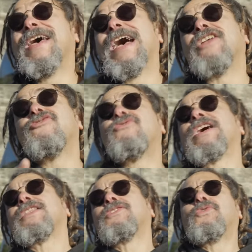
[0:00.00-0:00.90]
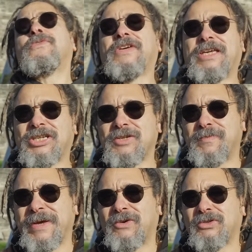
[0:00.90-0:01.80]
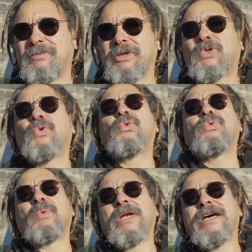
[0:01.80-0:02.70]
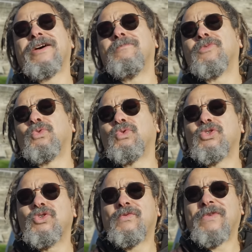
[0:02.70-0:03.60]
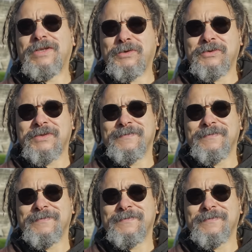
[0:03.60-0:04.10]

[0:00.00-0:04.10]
and ring the notification bell to be told when I upload new videos.